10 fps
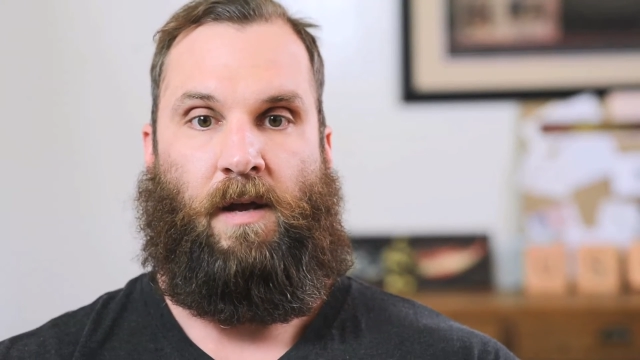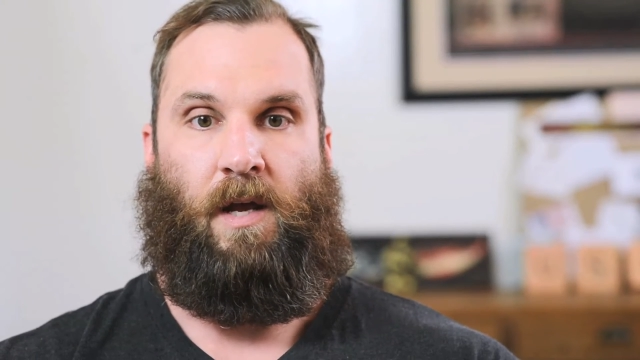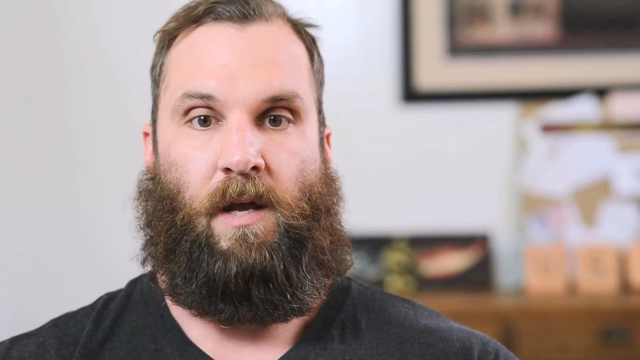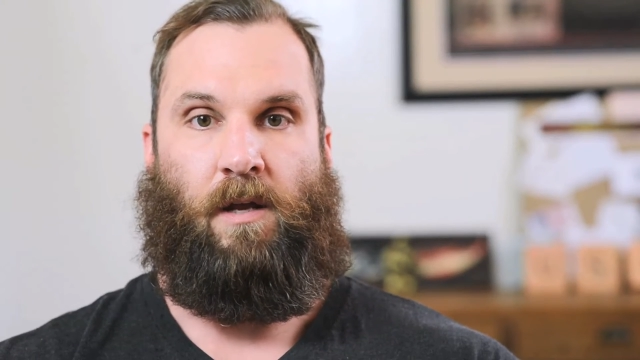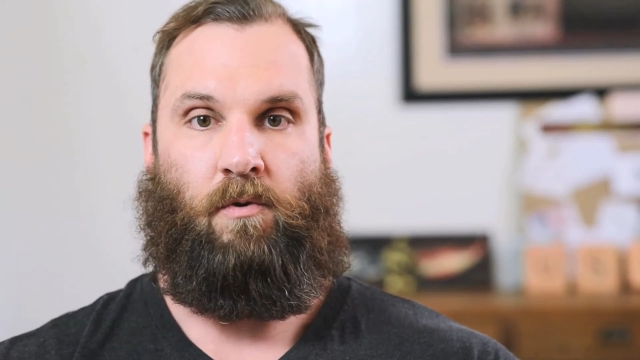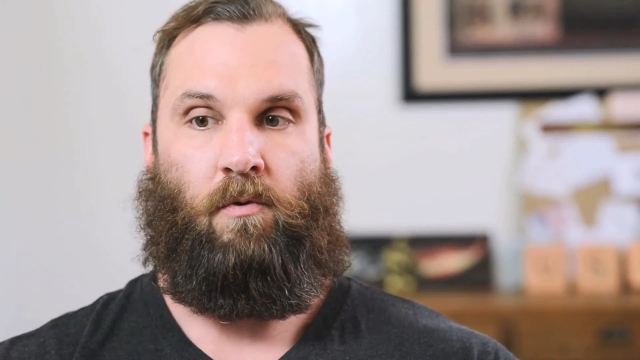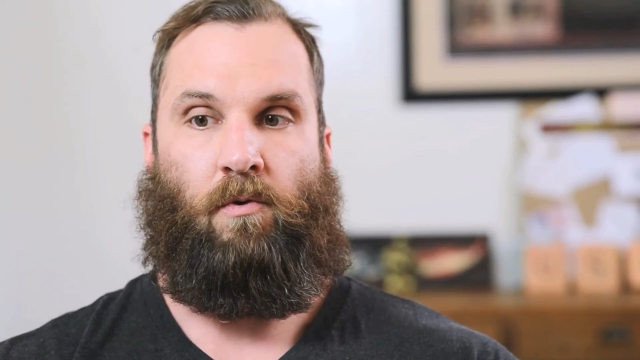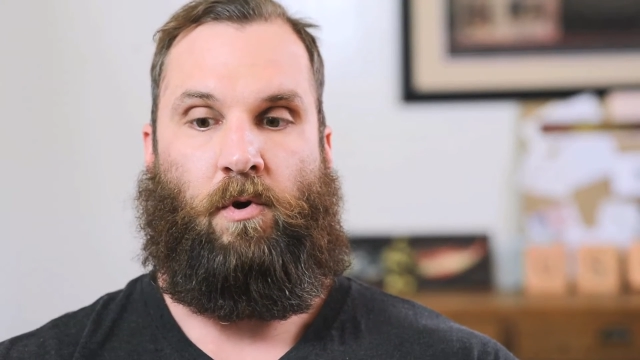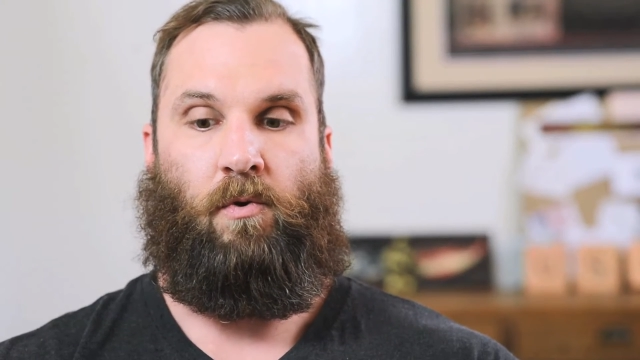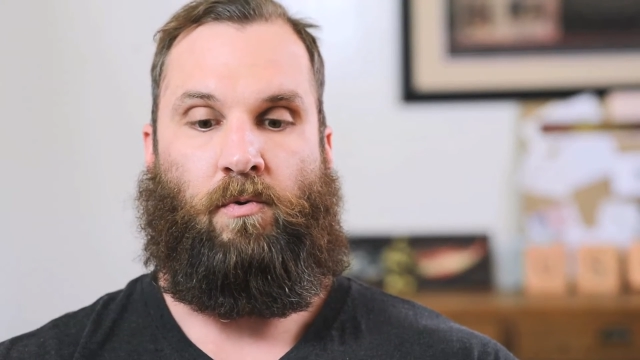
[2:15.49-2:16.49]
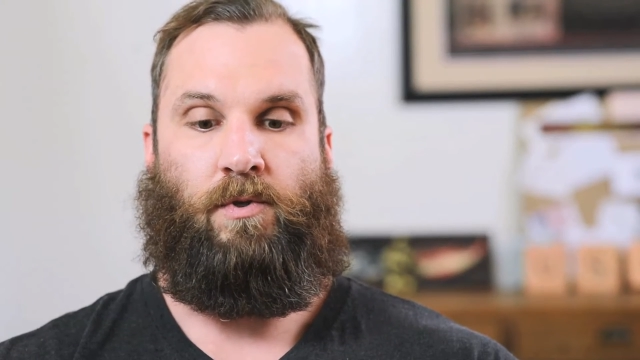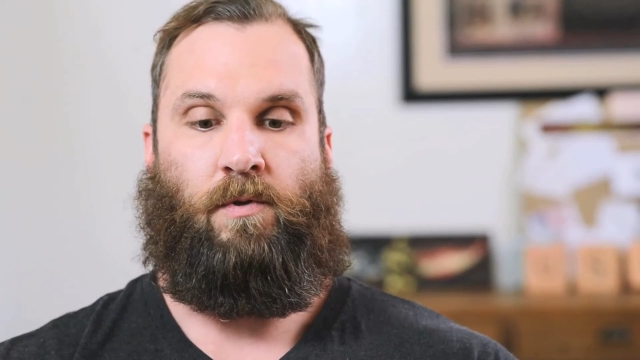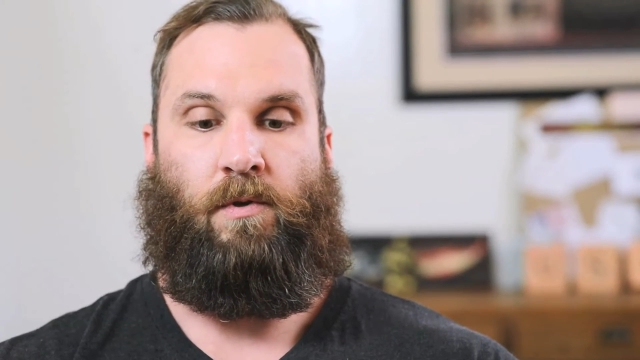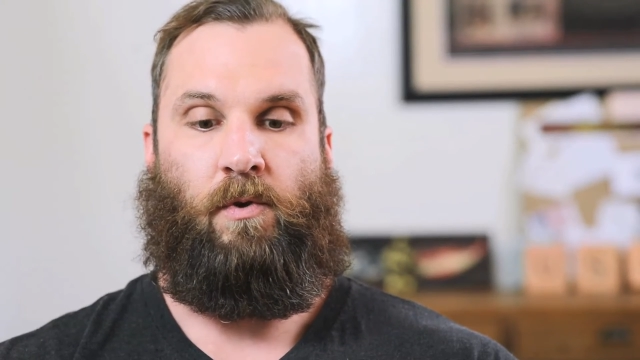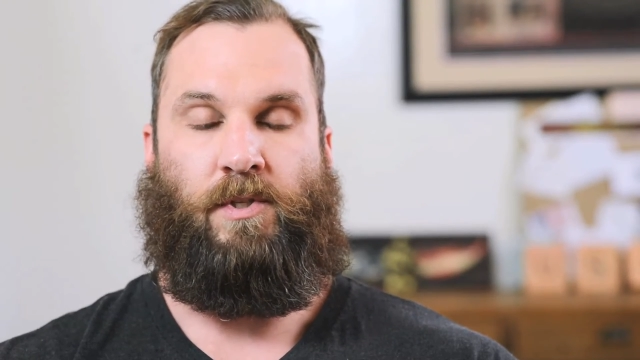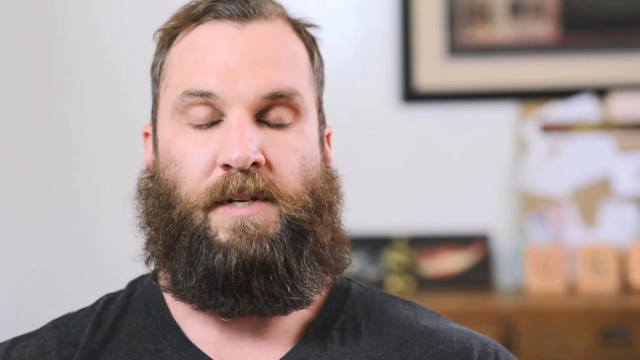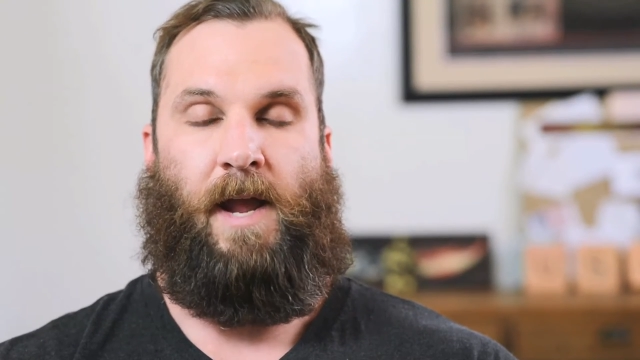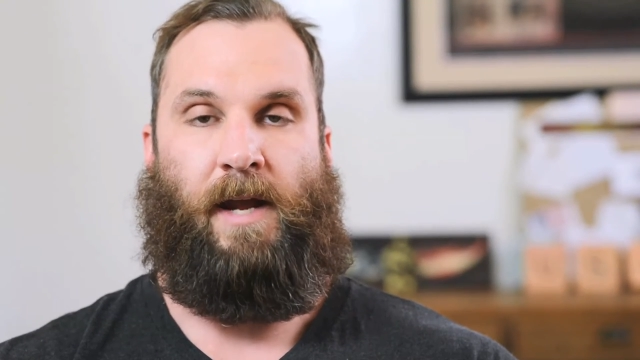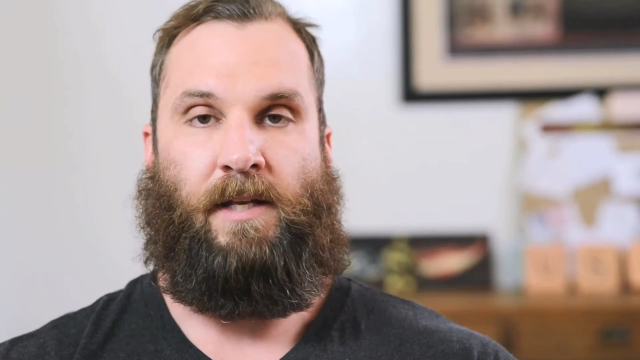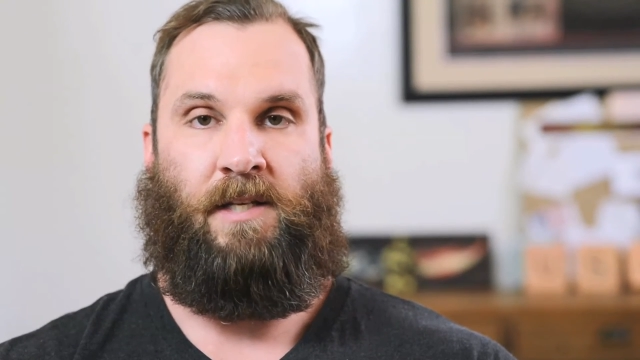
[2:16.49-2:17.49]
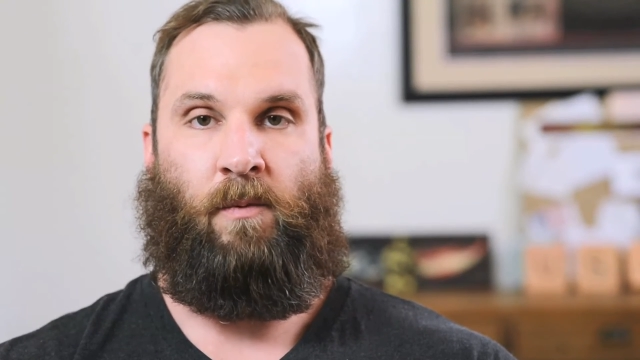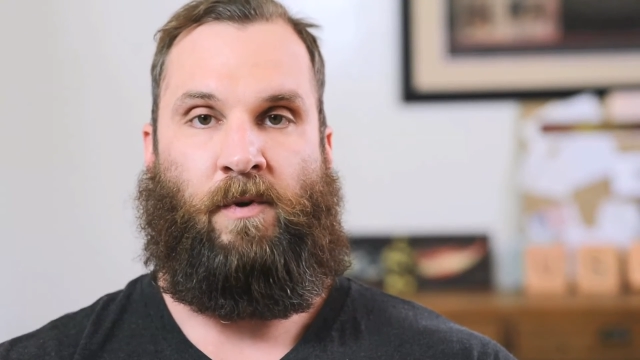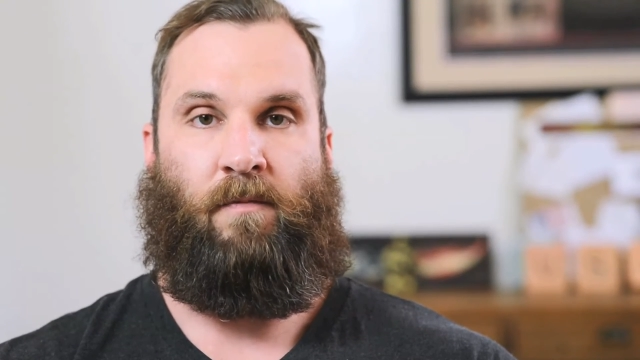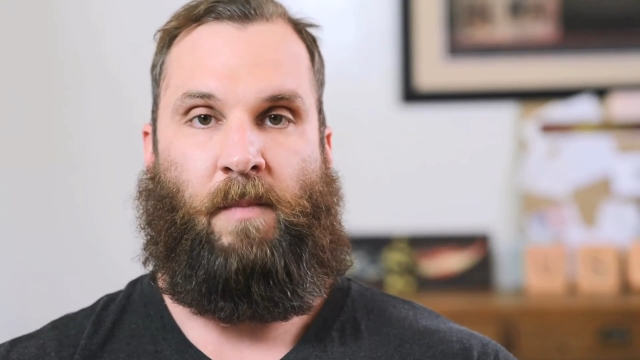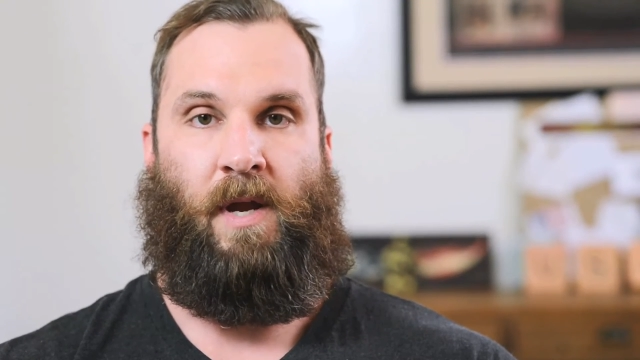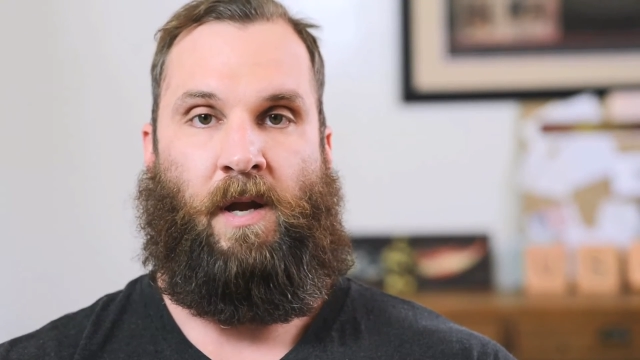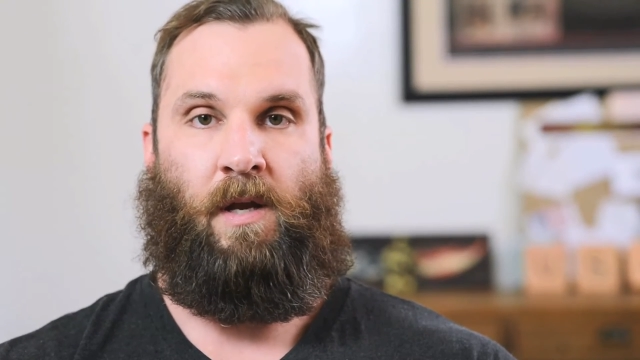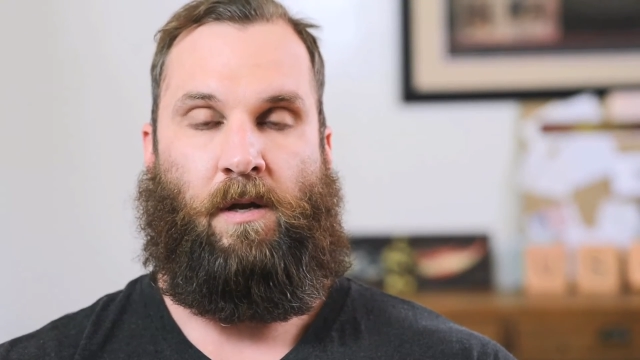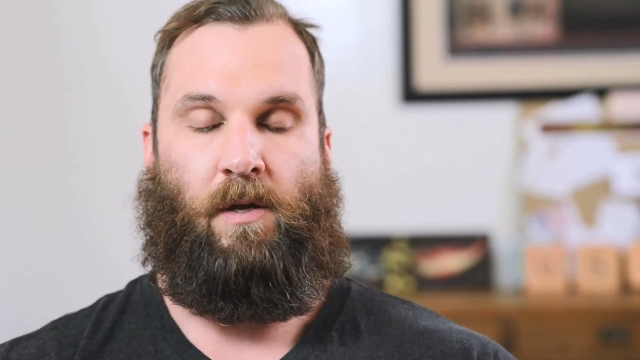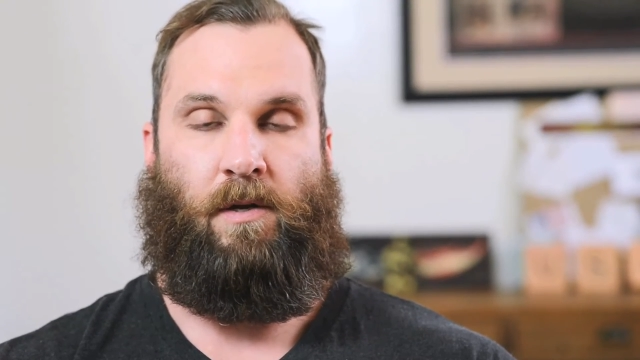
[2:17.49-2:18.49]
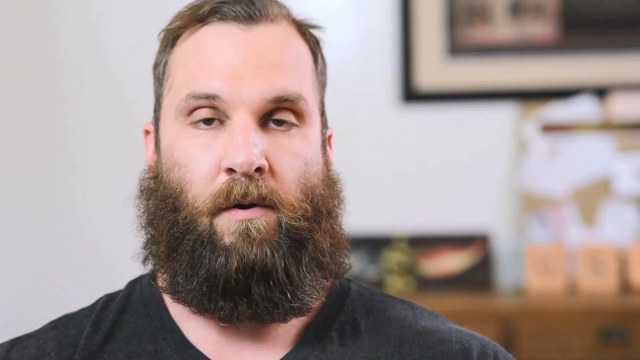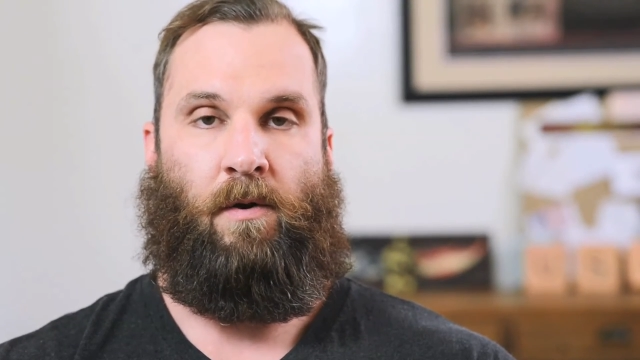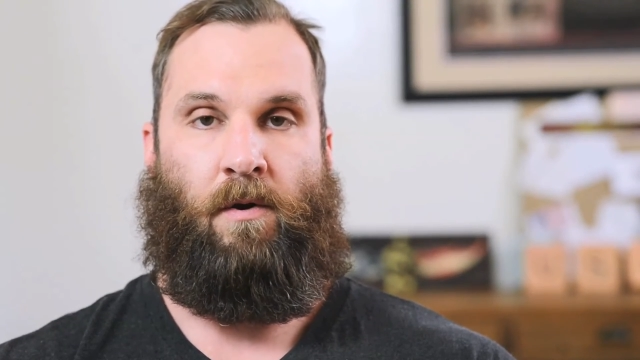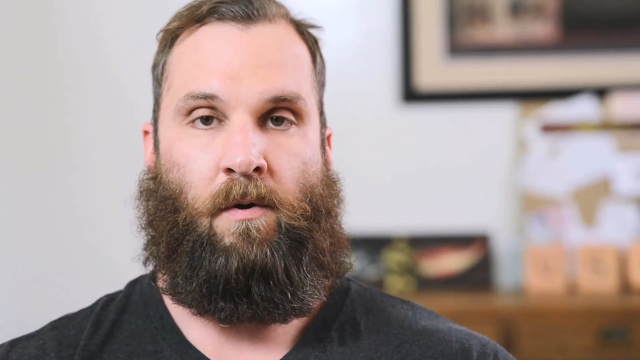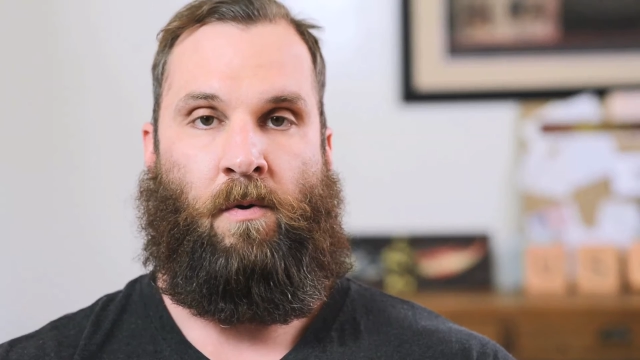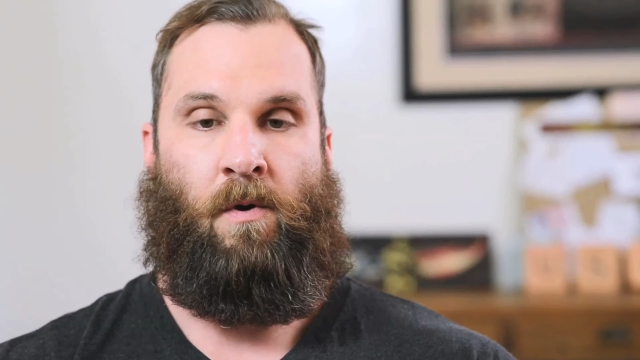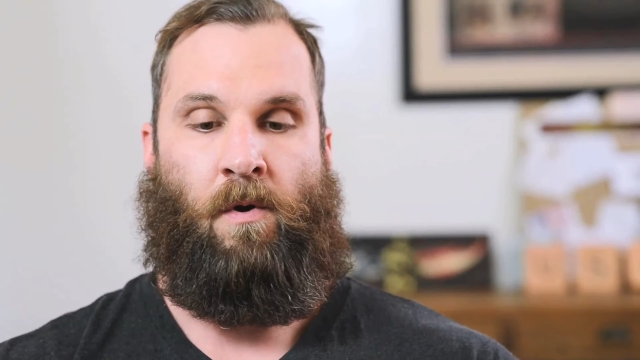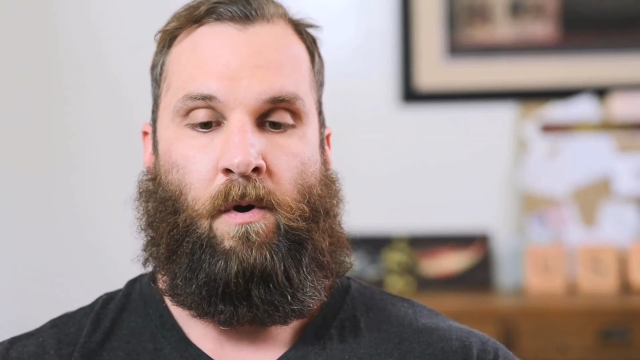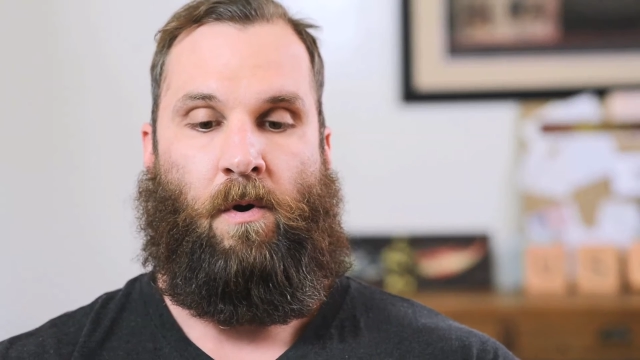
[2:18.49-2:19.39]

And those gains that we've made a year ago